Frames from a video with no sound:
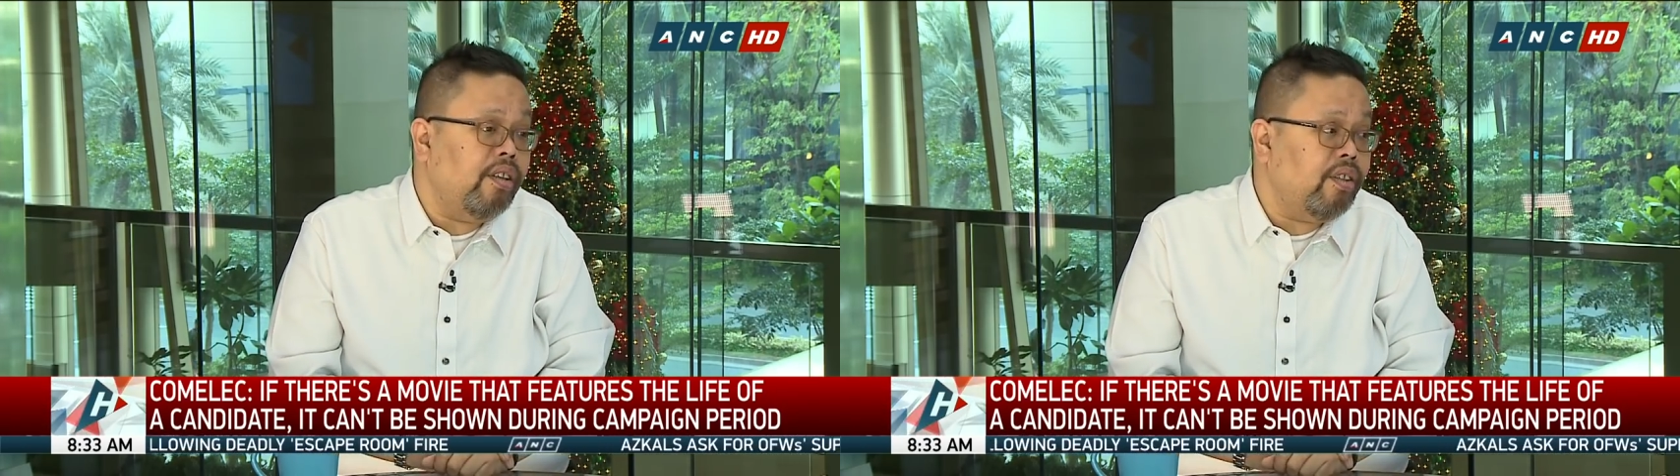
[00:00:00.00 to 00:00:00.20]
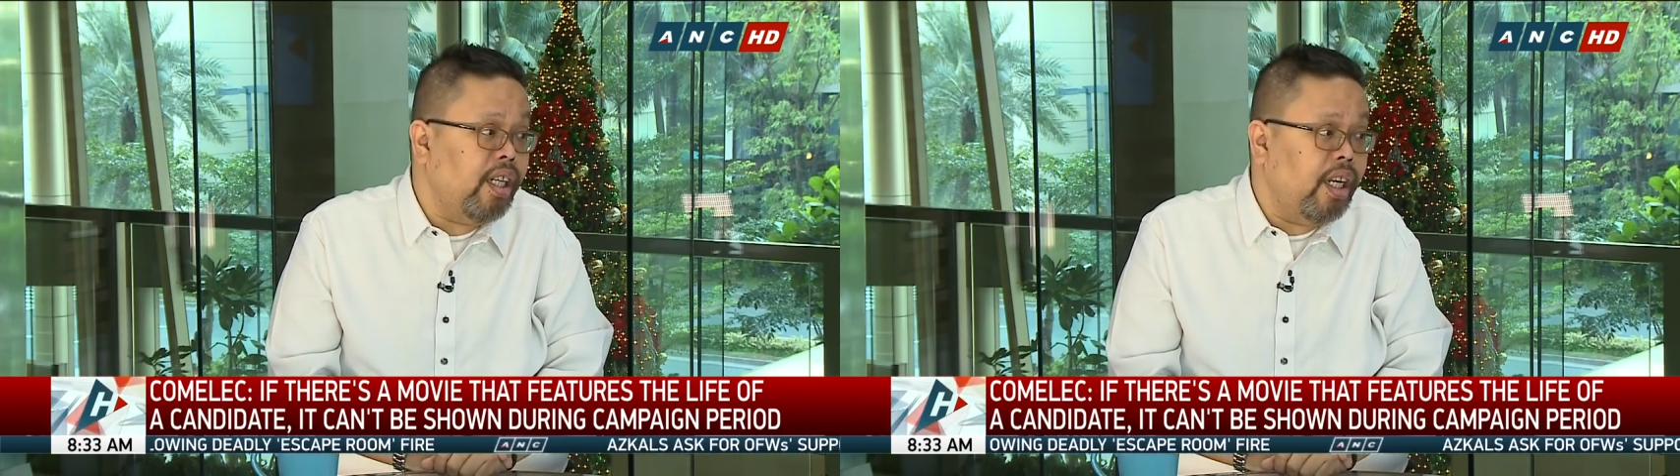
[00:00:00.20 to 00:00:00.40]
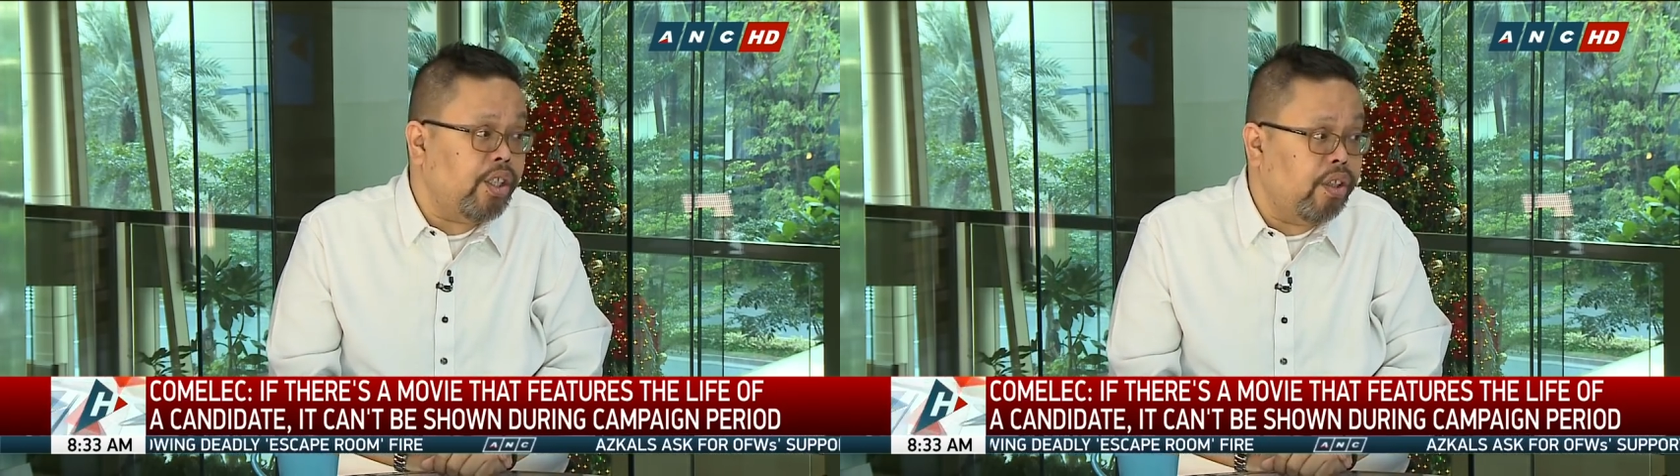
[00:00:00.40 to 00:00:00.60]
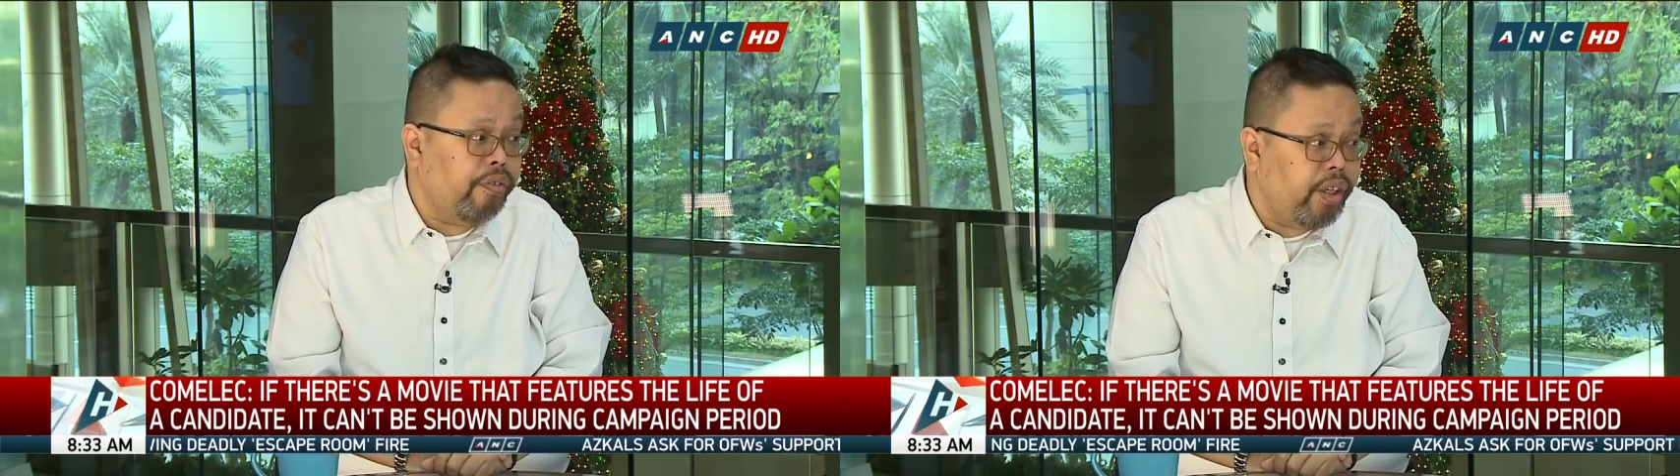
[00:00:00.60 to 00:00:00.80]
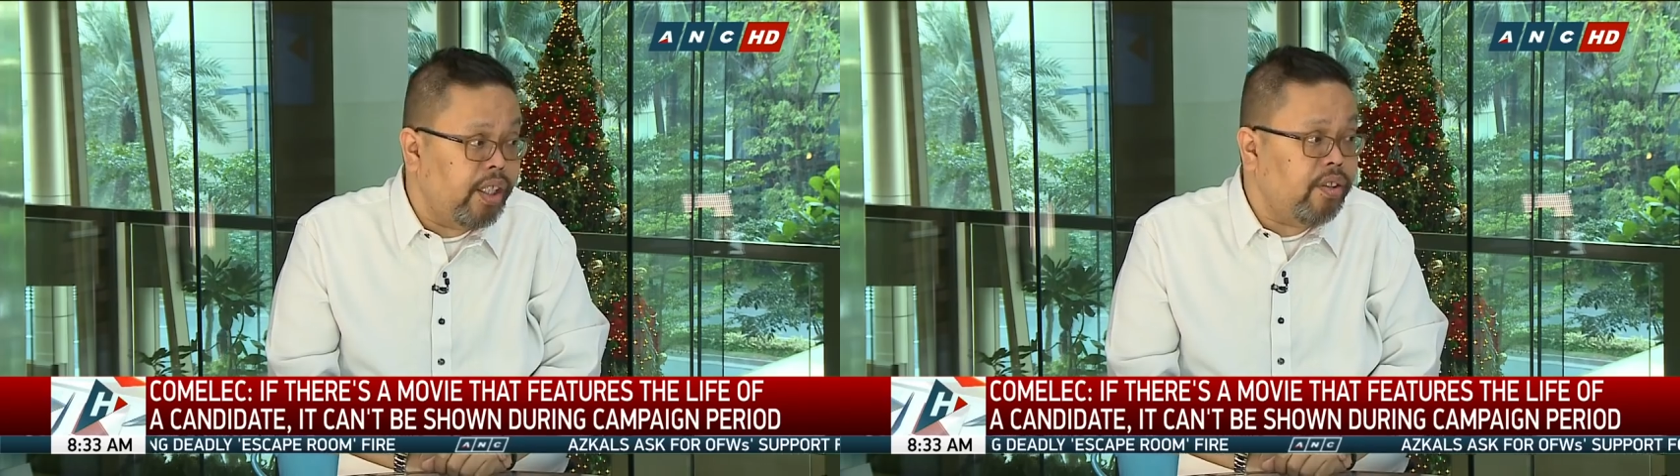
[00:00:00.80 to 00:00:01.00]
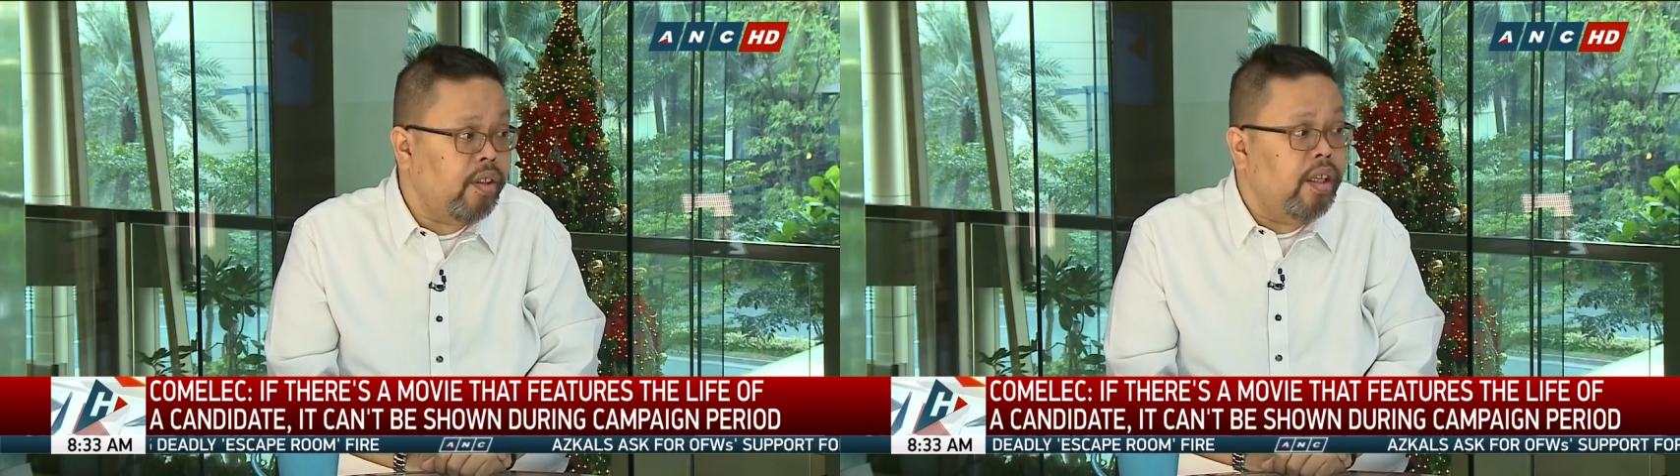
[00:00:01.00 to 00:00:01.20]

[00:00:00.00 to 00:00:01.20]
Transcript: as an election offense.